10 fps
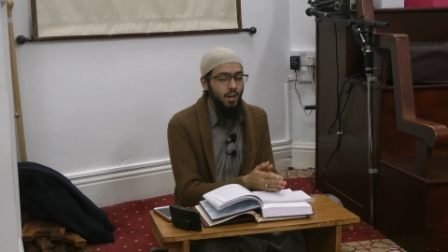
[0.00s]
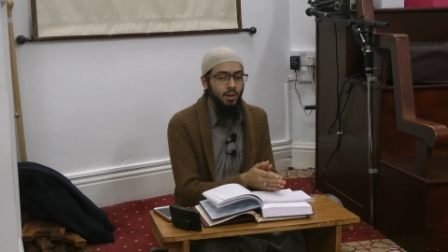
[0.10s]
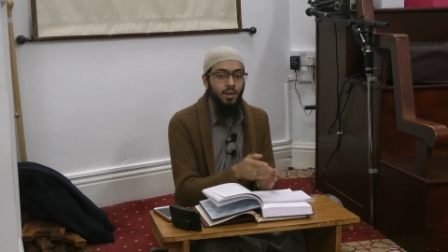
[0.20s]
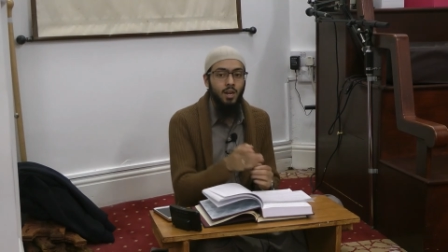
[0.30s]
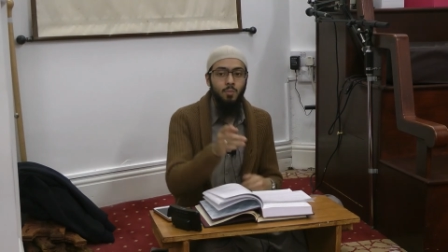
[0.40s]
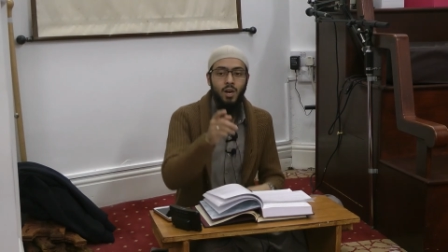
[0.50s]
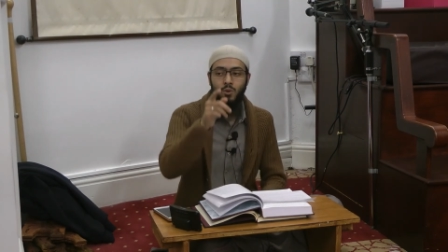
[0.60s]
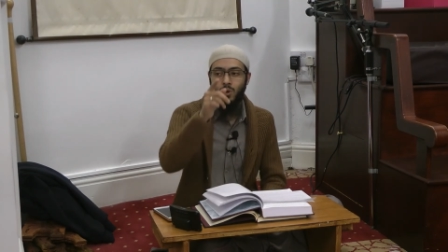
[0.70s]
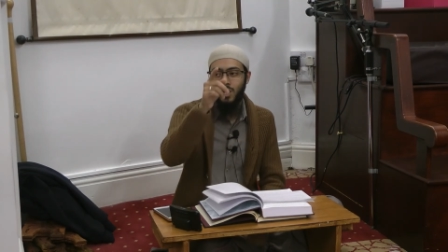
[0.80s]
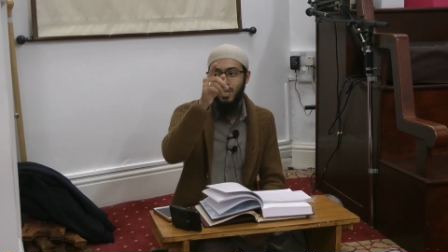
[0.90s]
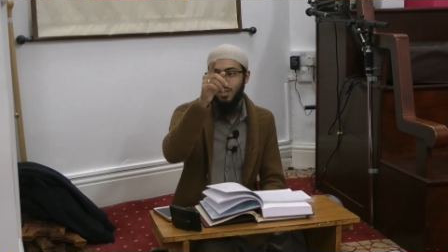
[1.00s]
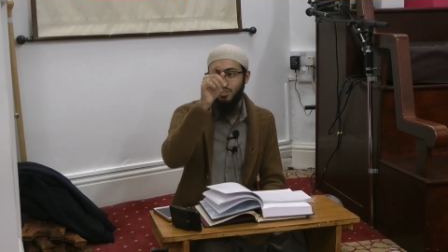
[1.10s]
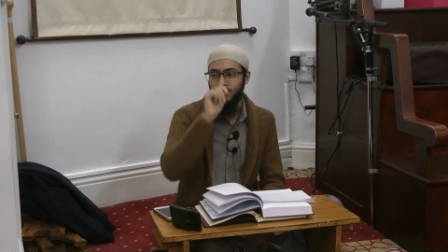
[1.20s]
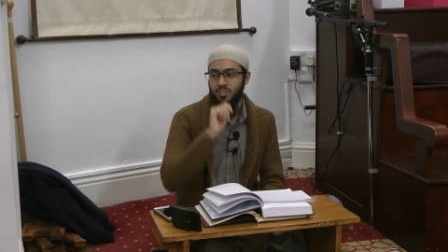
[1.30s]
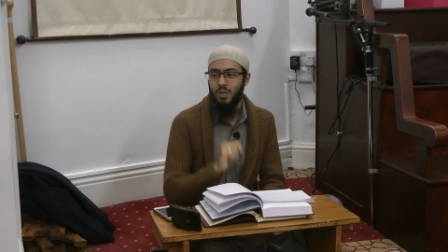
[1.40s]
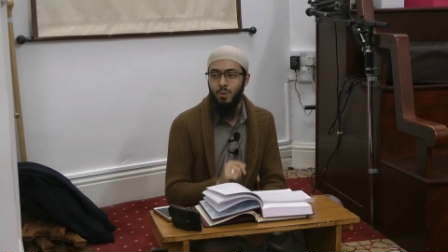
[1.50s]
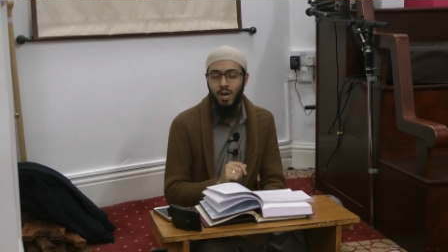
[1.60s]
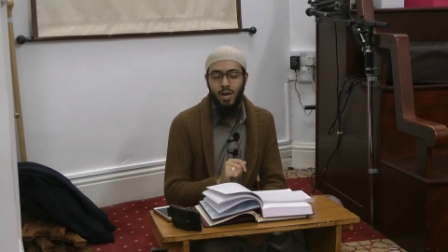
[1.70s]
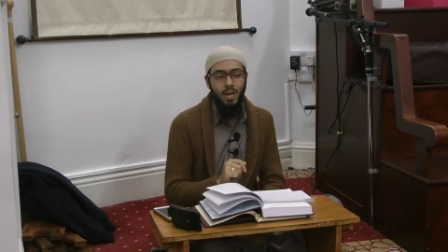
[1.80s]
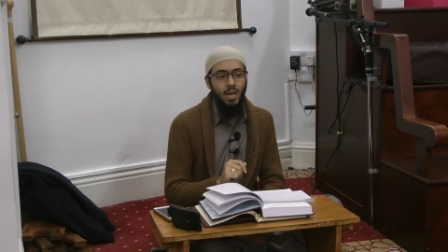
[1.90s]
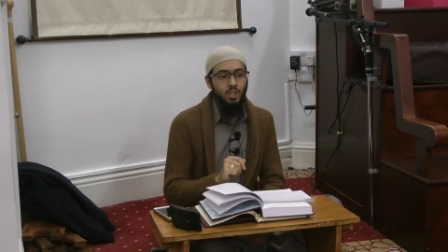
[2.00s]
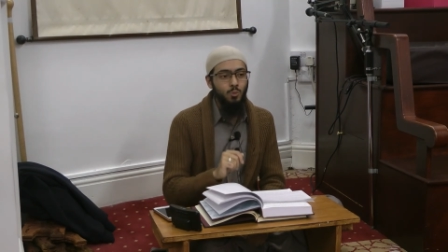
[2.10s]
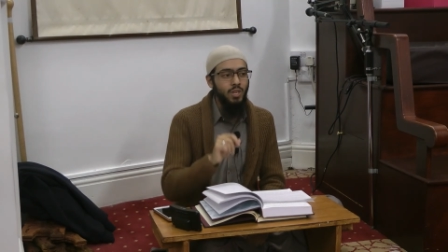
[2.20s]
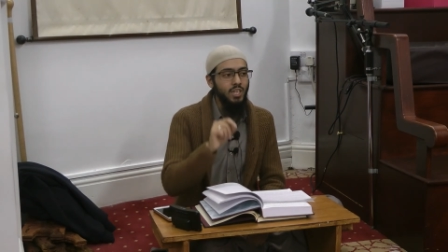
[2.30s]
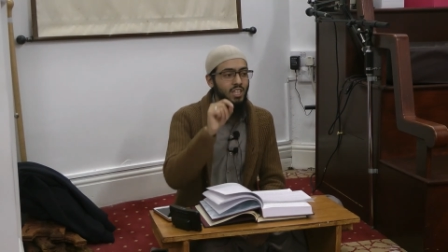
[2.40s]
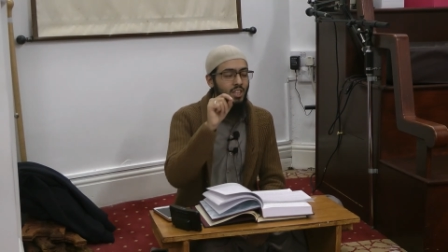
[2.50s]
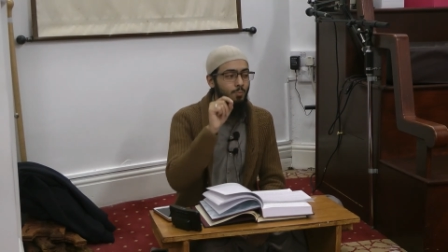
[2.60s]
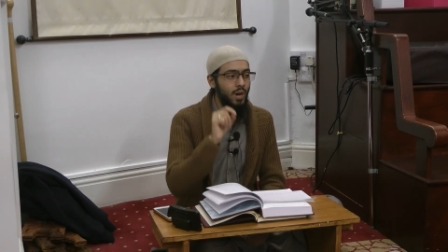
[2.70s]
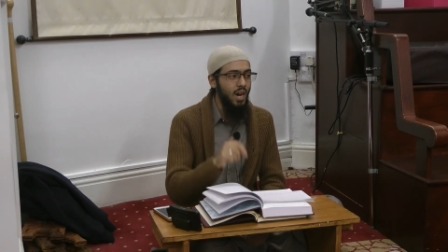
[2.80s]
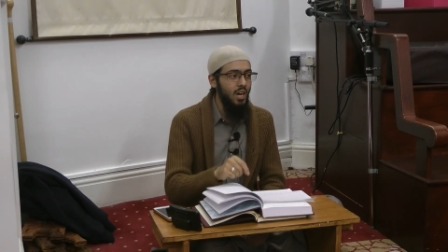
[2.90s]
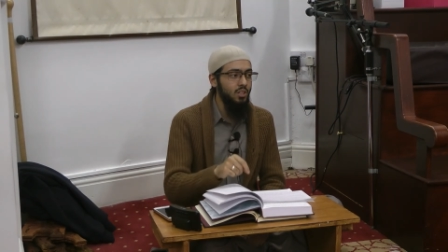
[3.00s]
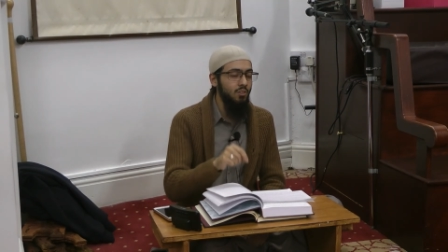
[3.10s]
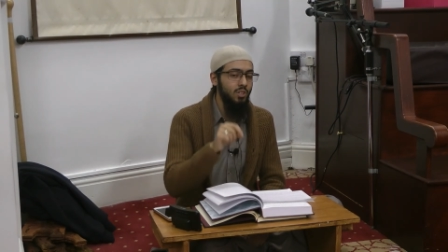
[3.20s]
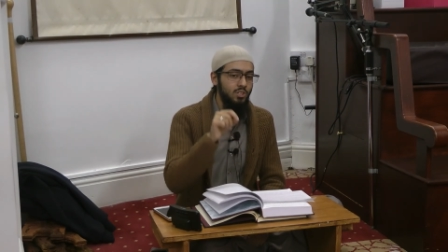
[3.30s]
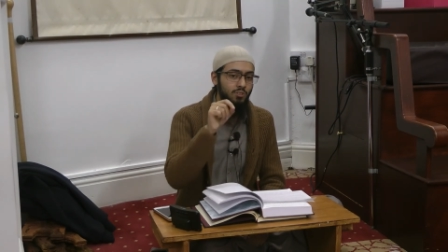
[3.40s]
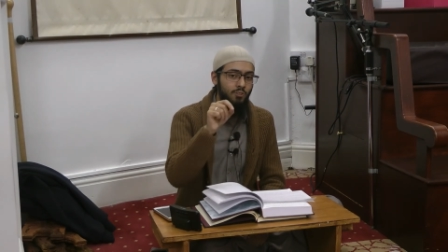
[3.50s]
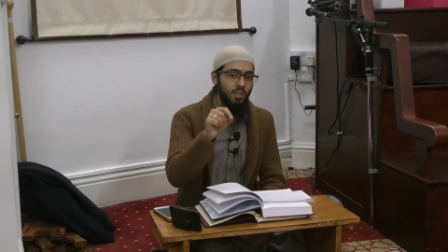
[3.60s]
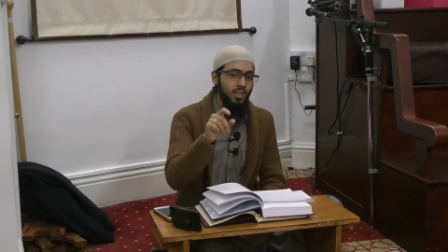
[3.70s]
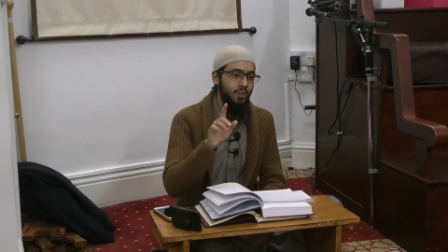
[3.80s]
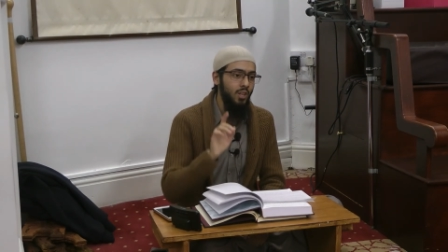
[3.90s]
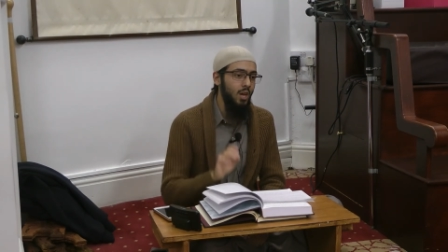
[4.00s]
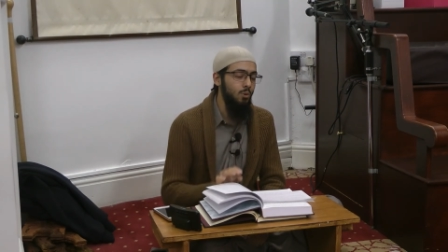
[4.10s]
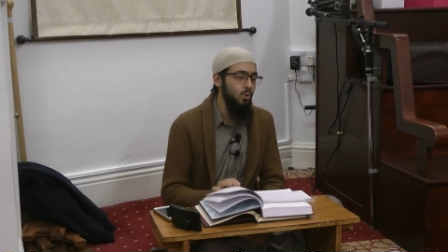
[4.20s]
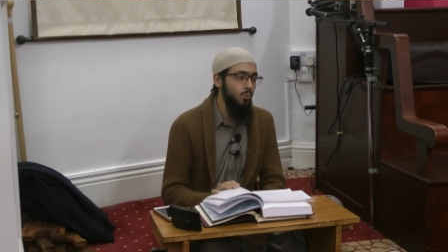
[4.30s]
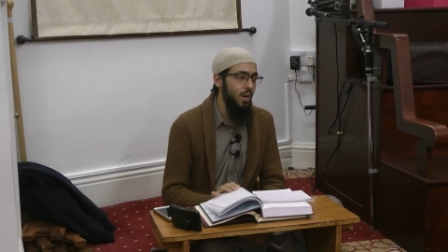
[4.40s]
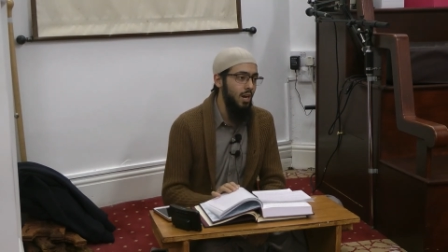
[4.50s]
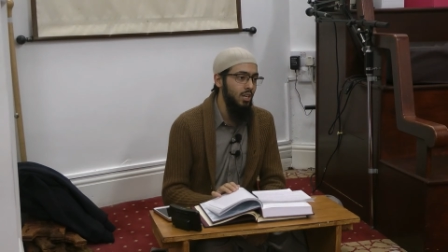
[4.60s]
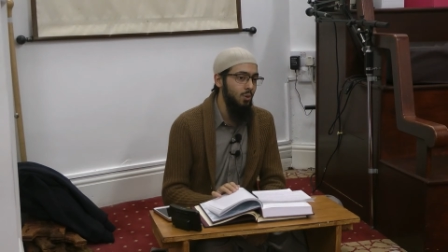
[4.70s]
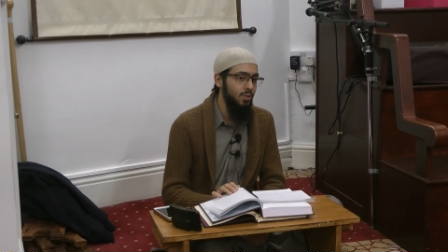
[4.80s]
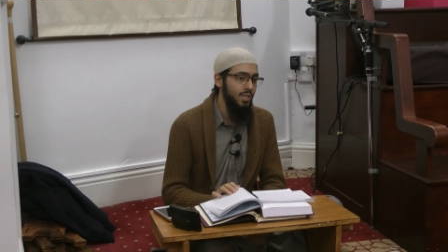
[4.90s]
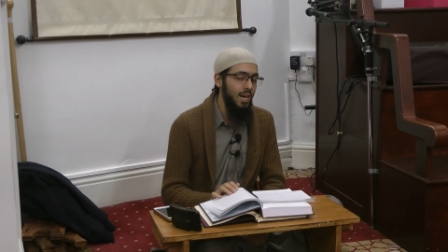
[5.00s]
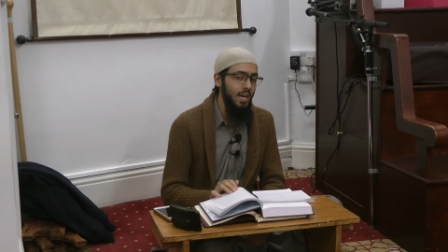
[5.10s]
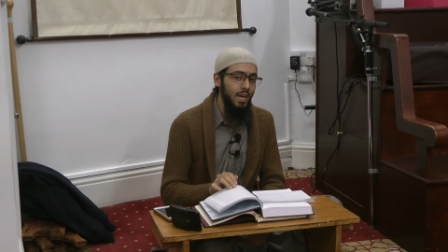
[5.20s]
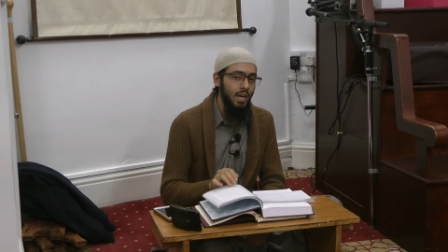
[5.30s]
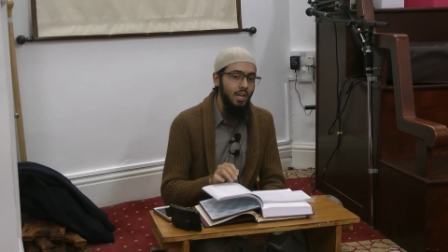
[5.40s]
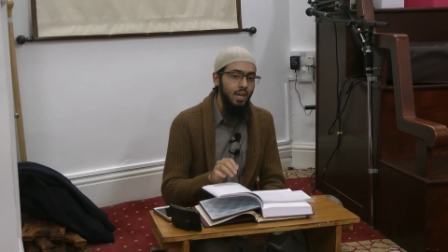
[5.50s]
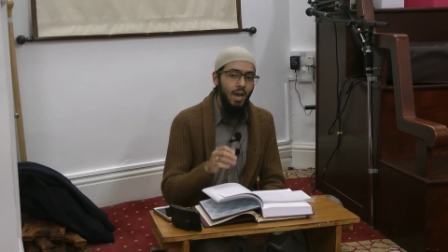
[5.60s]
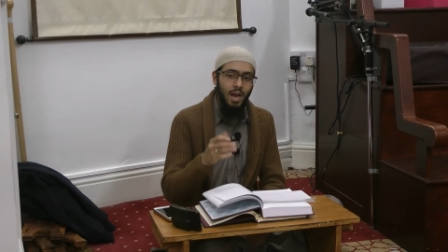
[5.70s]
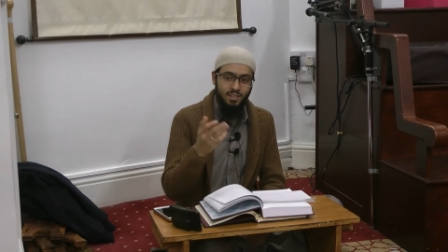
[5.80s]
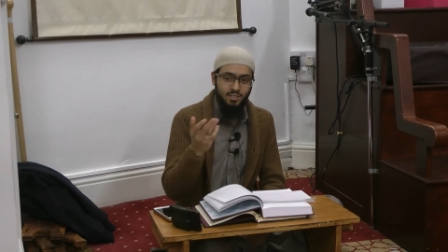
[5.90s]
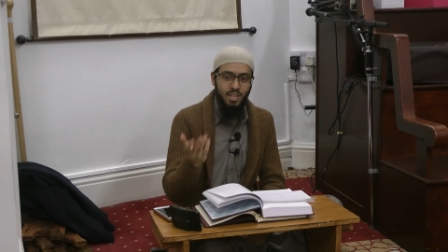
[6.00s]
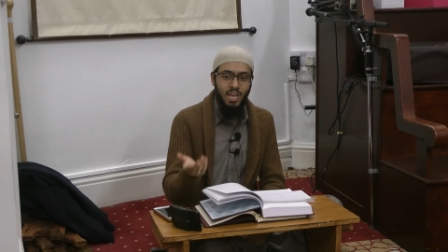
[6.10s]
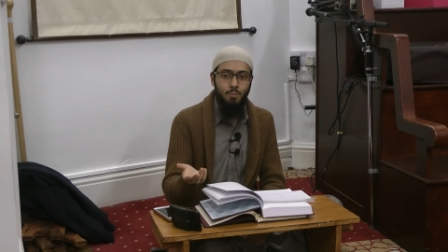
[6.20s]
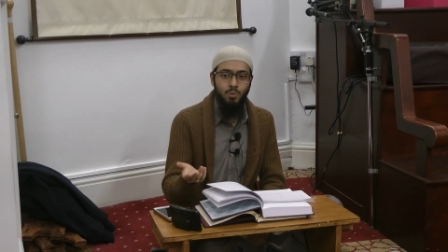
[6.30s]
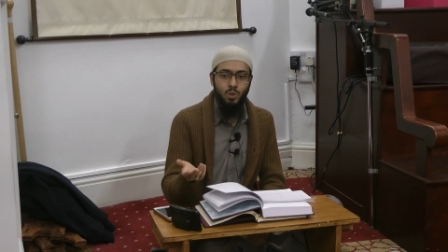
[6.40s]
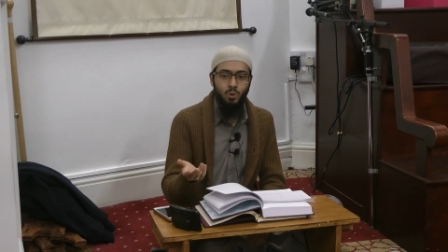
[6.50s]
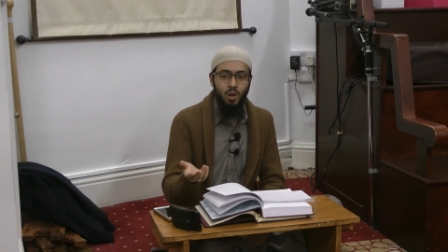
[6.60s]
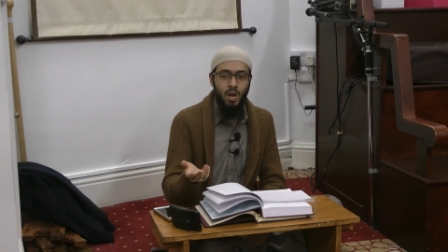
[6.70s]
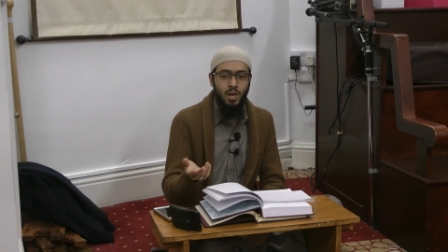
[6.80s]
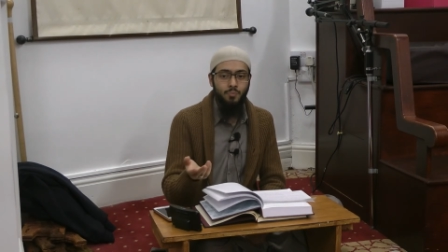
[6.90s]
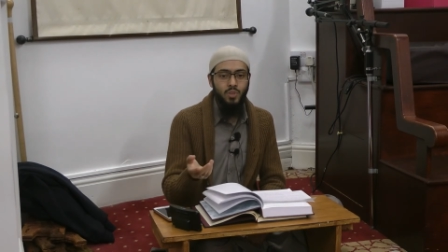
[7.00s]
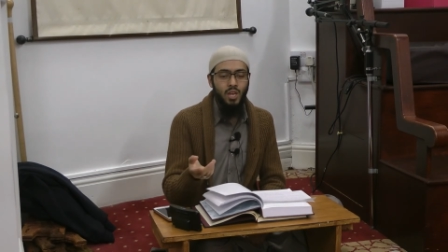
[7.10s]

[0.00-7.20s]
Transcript: to make ithbat of the sifat of Allah subhanahu wa ta'ala as they came in the Quran,